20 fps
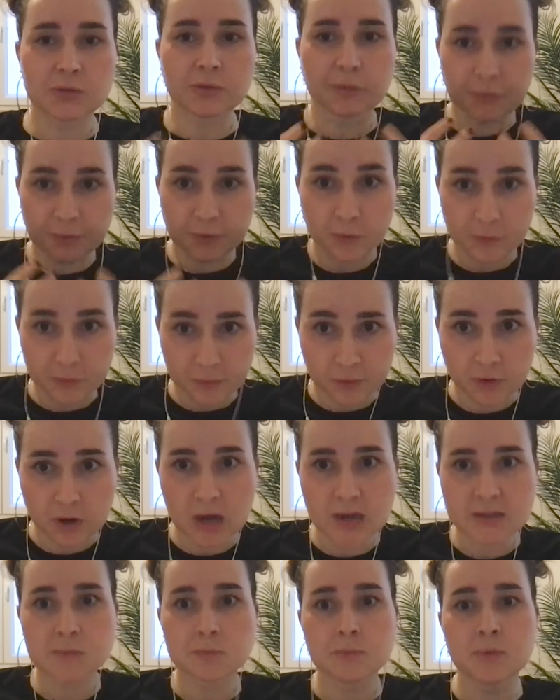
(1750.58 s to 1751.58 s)
for
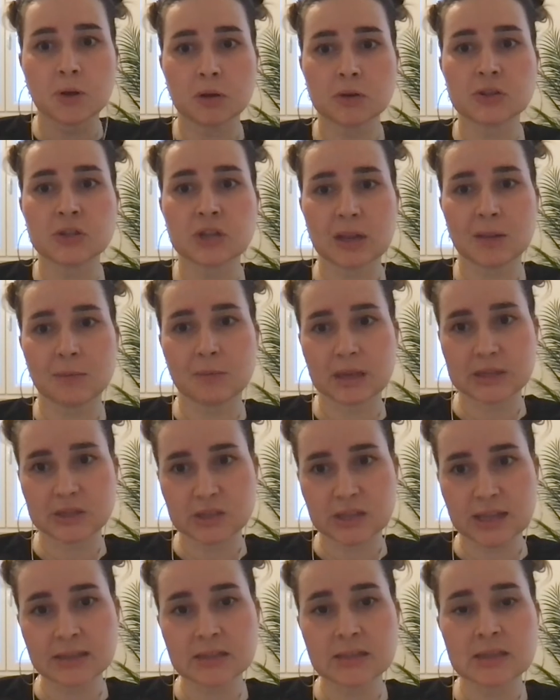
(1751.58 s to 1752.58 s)
us, blockchain makes
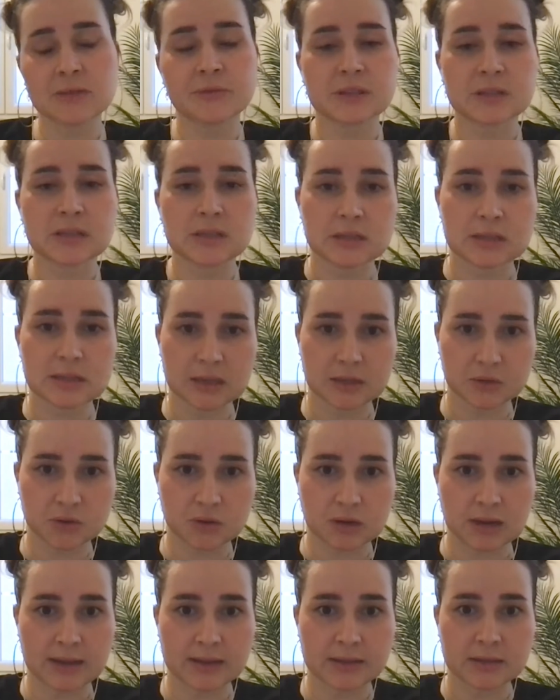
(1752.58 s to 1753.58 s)
sense if it's
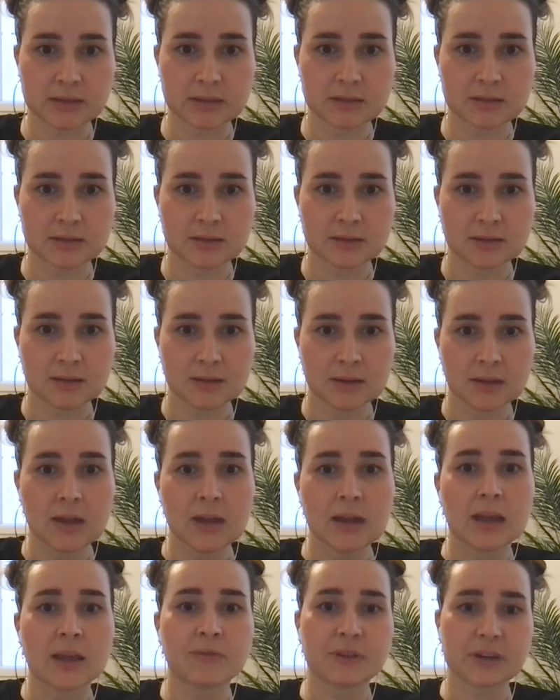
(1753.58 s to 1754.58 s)
decentralized,
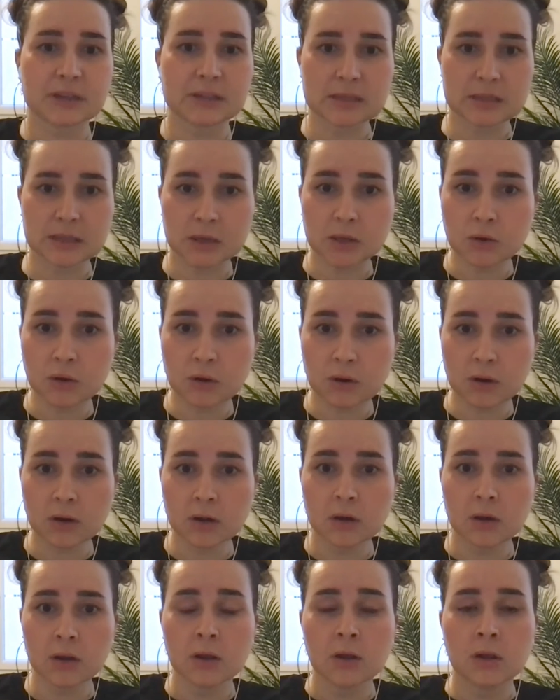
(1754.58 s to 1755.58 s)
if it is secure,
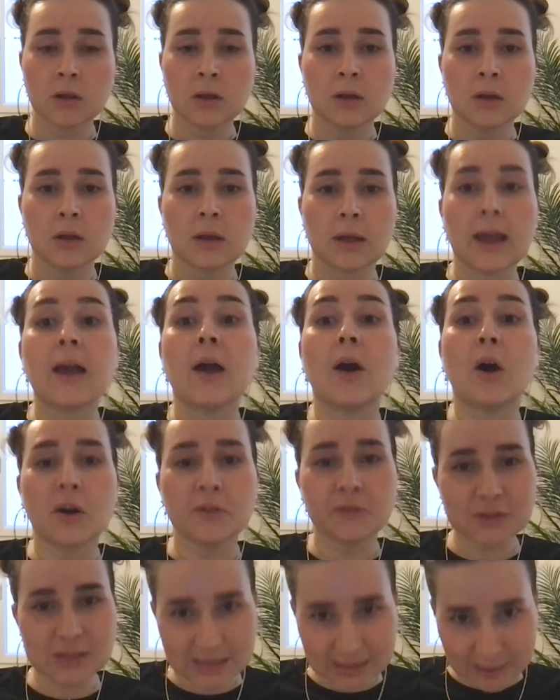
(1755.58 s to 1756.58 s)

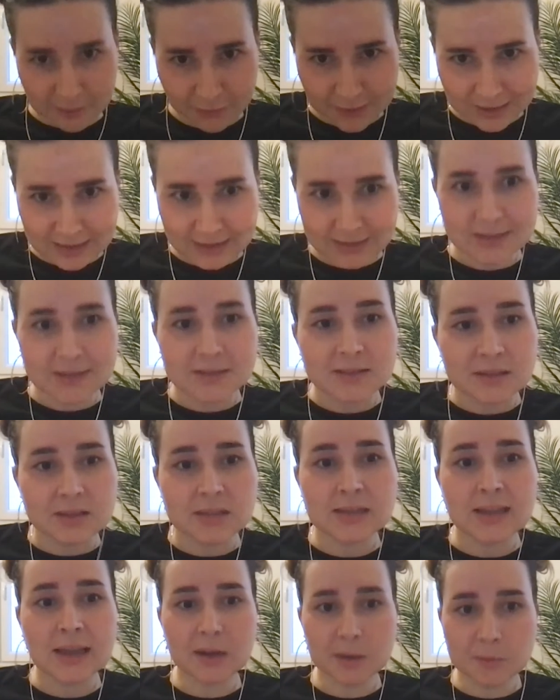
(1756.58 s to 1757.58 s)
obviously if it is
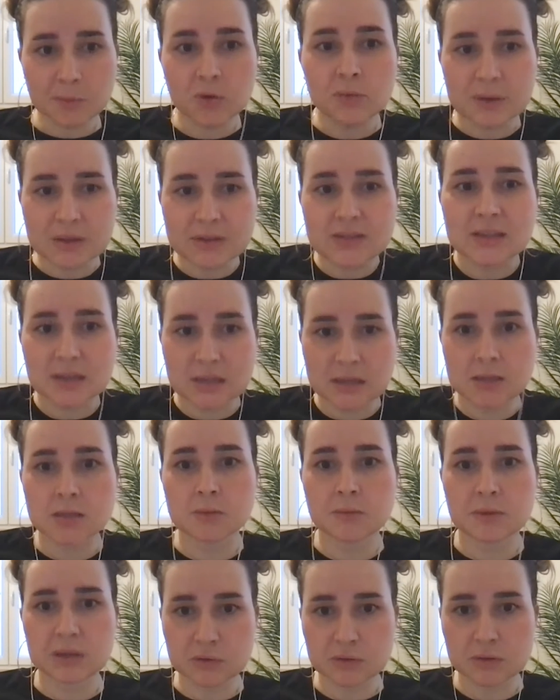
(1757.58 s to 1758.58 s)
scalable because it needs
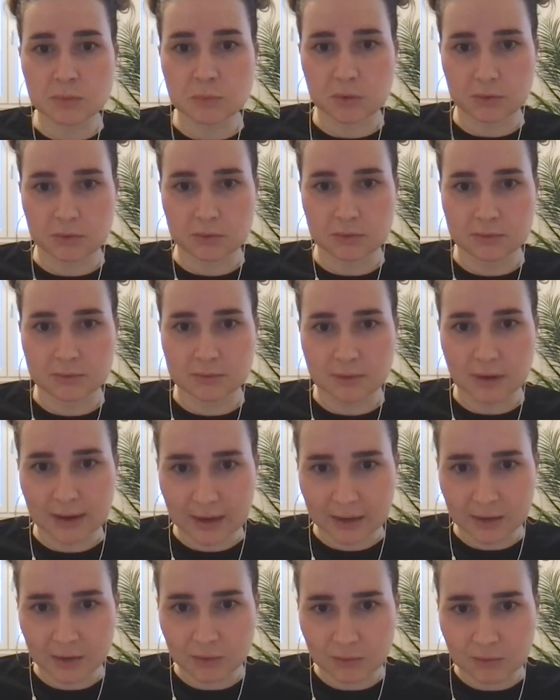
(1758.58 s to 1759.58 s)
to be usable,
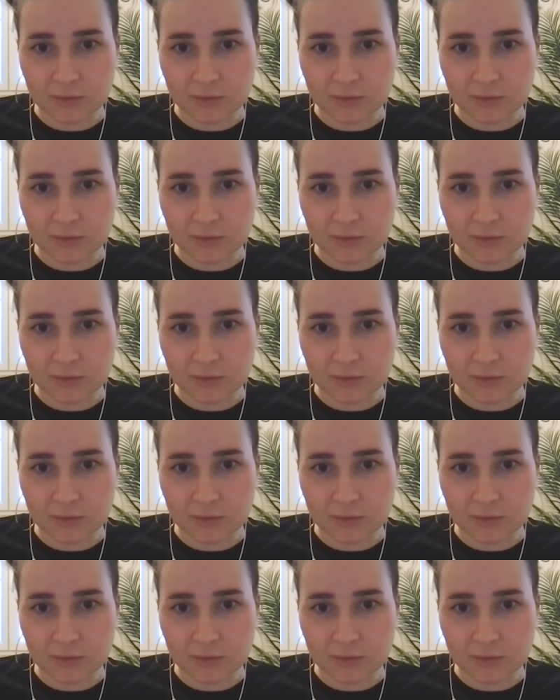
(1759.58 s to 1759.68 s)
right?